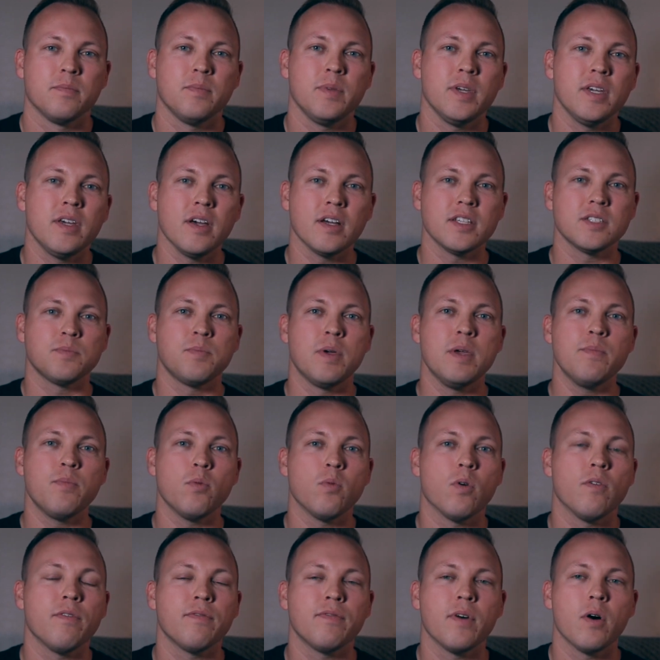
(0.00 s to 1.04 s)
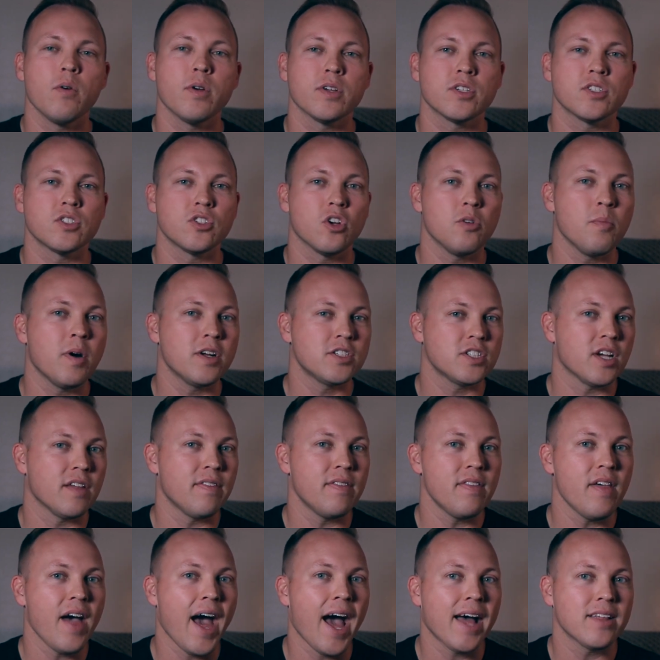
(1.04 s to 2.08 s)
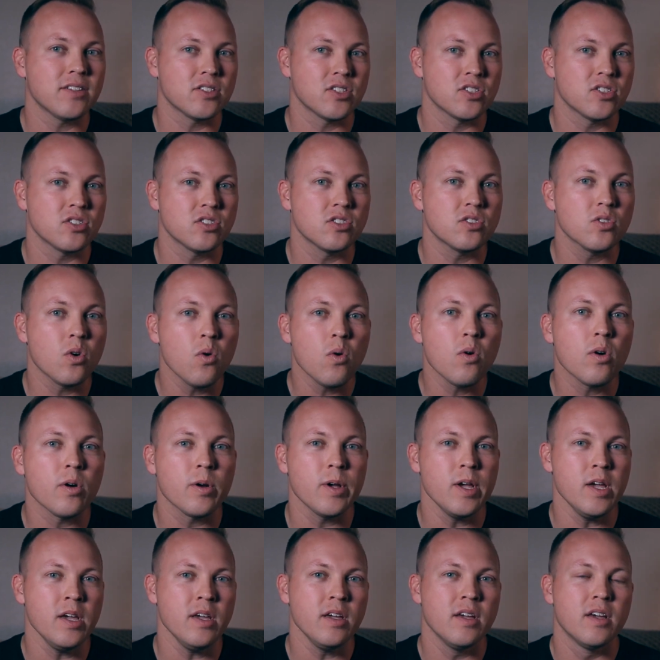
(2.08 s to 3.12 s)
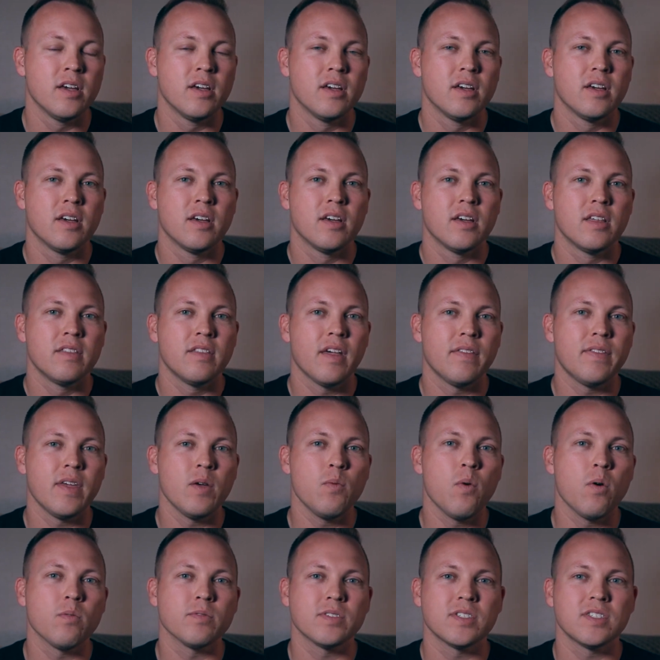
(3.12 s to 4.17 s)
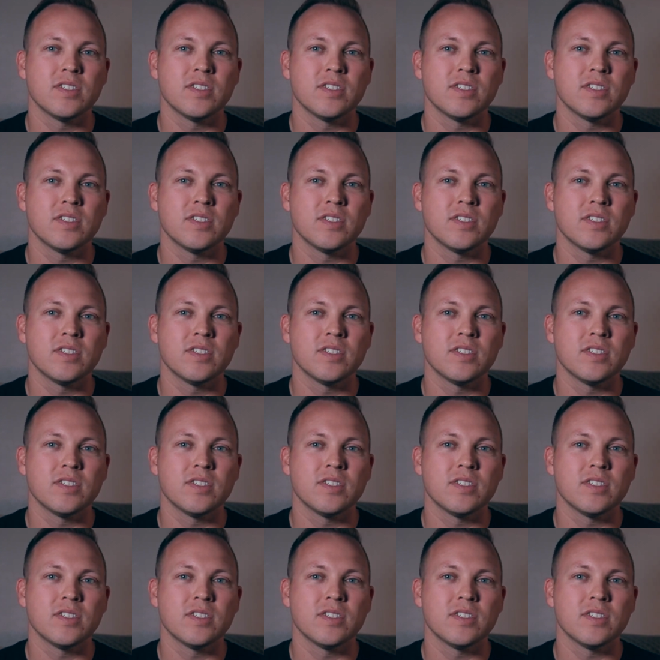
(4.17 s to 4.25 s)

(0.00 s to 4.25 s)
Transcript: because people will focus so much on that story that they won't